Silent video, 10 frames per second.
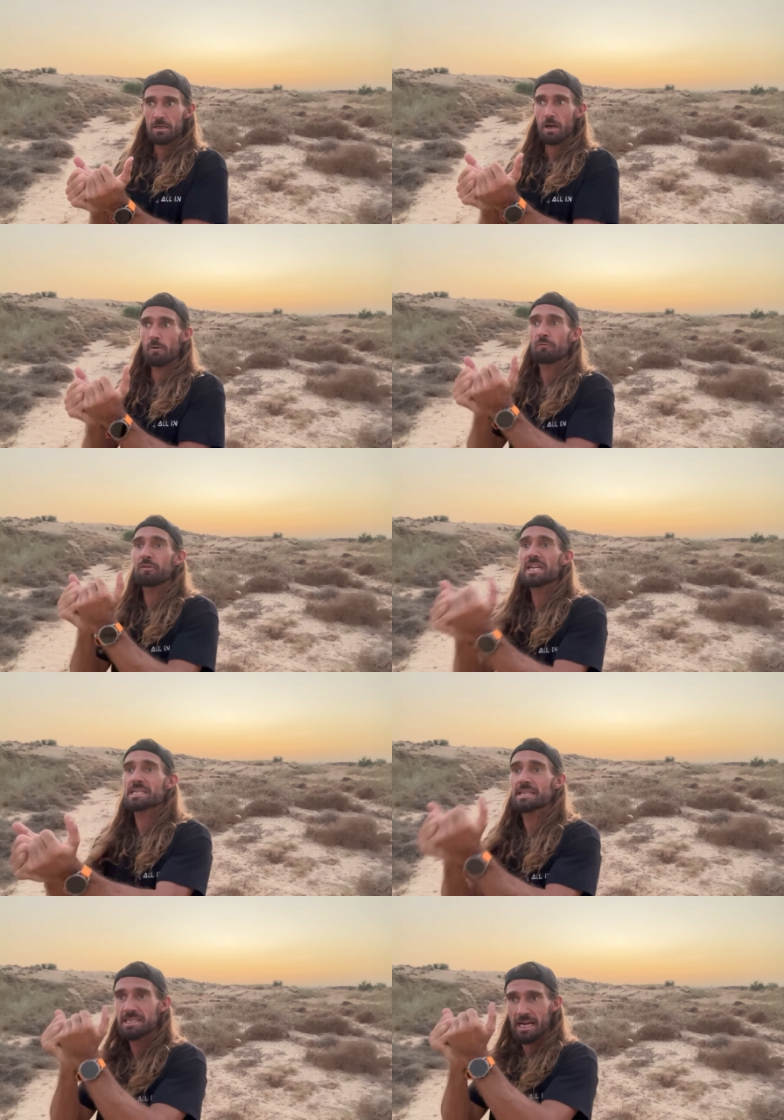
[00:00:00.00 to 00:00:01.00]
of
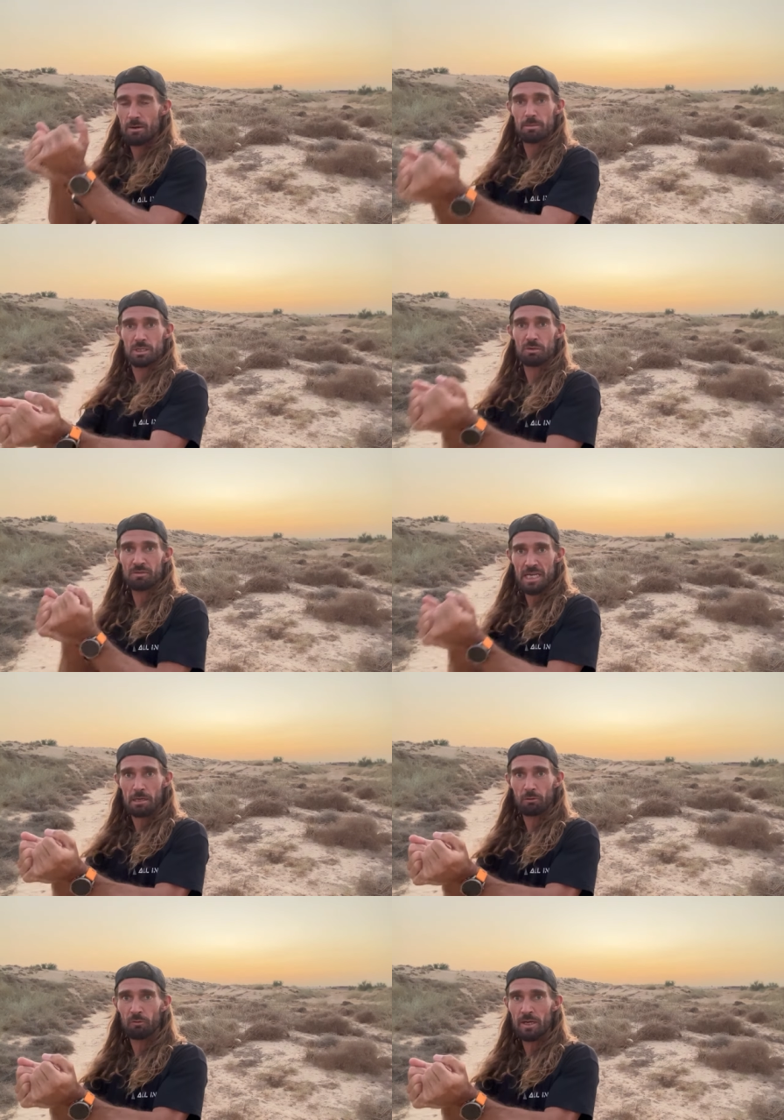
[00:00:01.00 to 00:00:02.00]
this is how much you've
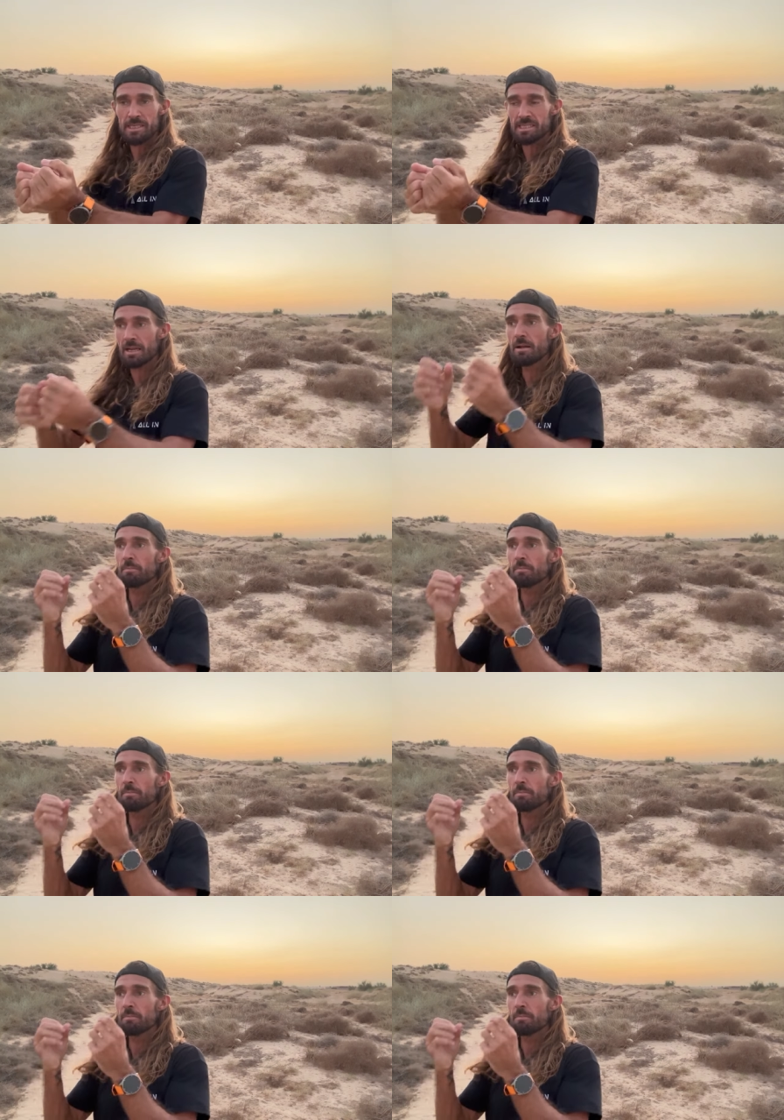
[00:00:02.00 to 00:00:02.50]
sacrificed,